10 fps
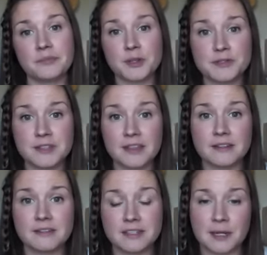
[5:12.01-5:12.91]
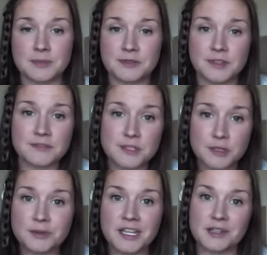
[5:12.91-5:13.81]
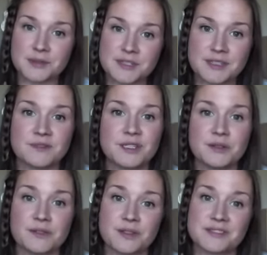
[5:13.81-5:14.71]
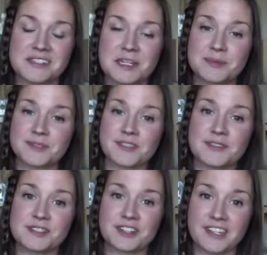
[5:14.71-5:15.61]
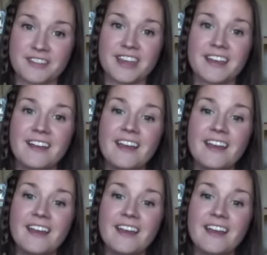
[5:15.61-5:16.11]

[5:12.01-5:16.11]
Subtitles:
Those are the types of gifts that you would like to receive, too, if those are the types of gifts you're giving.